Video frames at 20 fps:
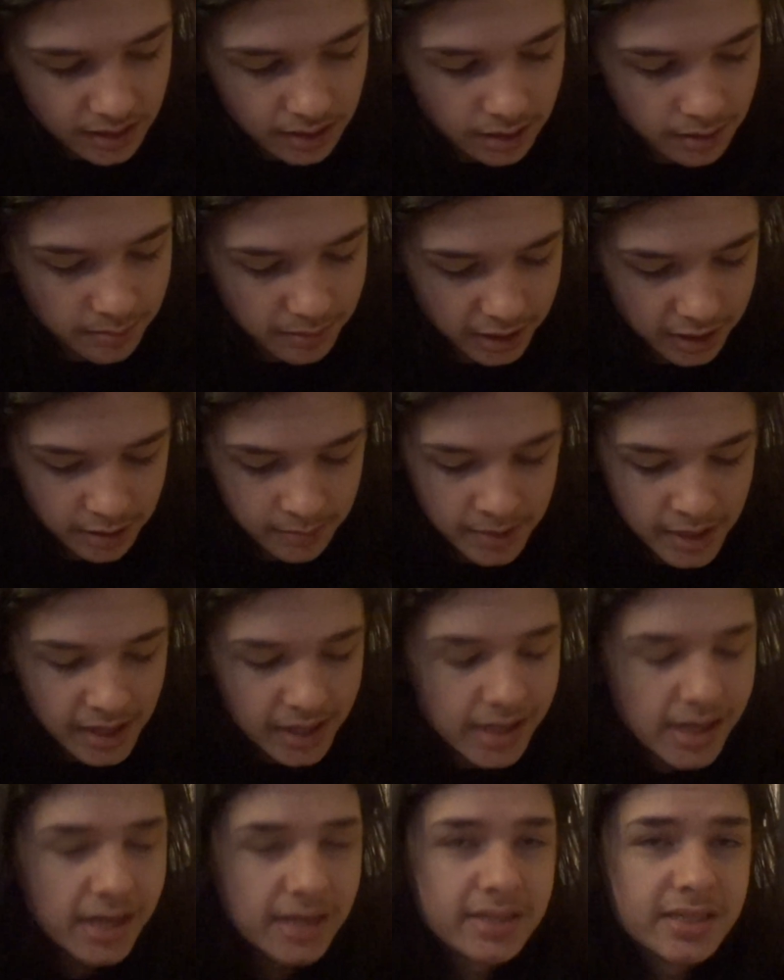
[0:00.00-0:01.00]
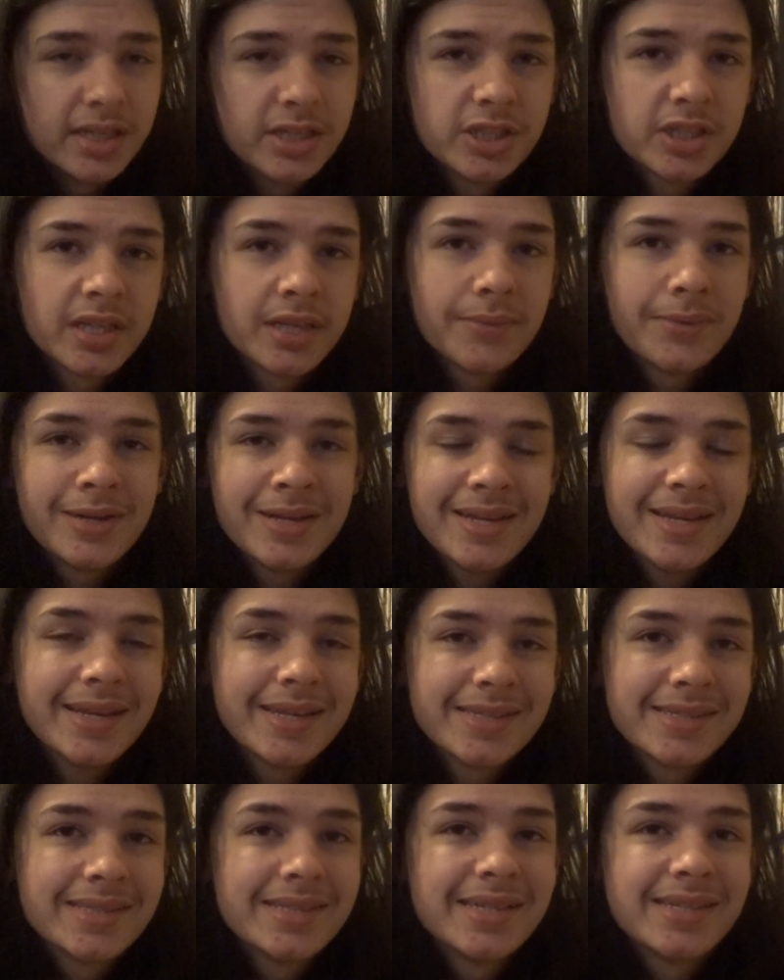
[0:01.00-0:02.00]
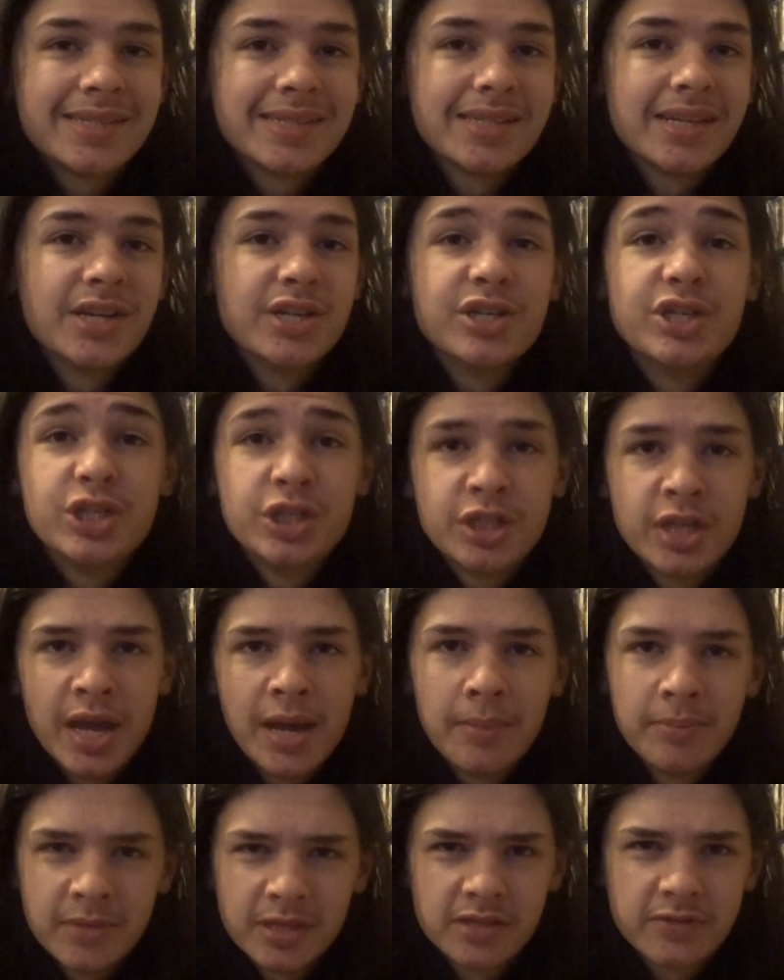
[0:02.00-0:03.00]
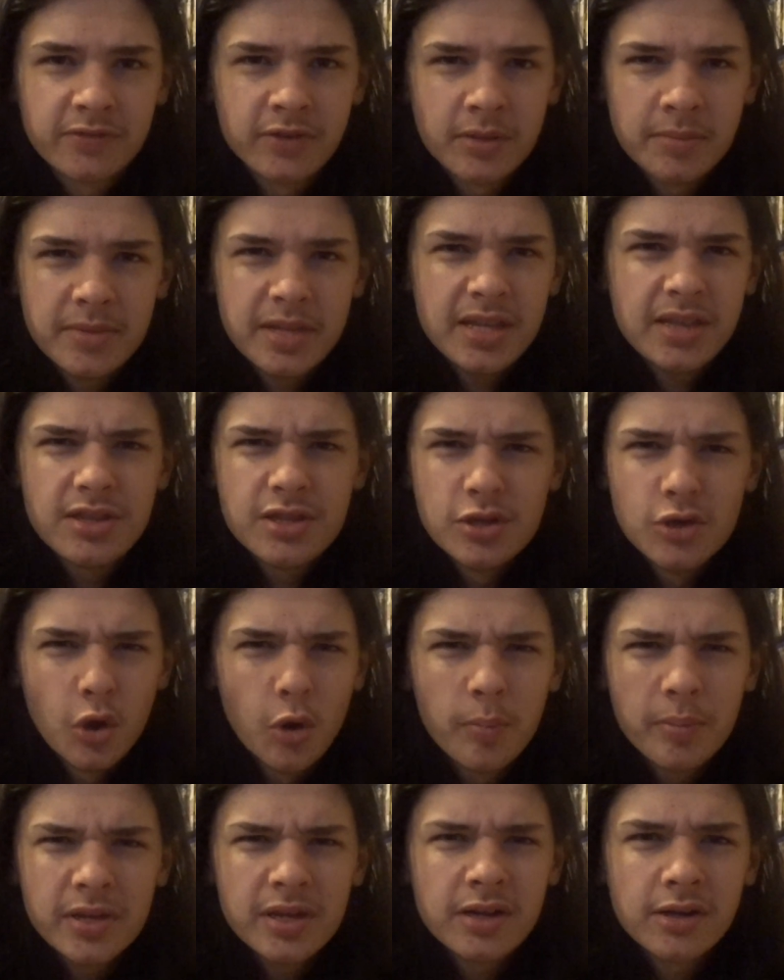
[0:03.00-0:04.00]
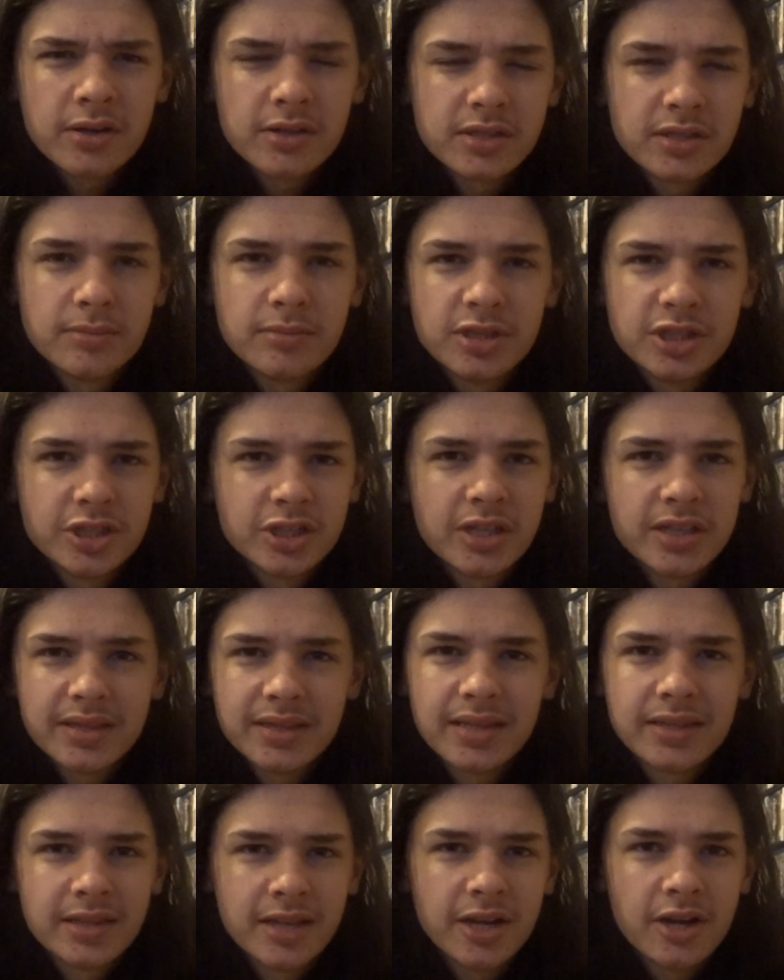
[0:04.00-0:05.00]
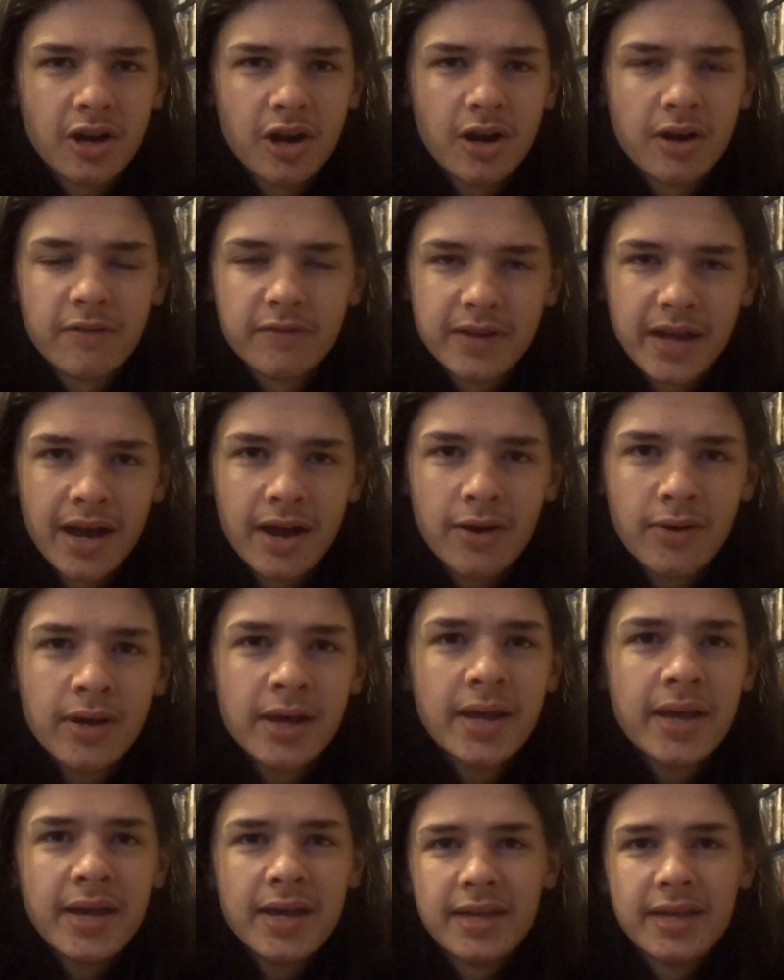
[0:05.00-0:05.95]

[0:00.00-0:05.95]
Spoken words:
But essentially, when he gets this gem that's from Ethiopia or some shit that they carved out,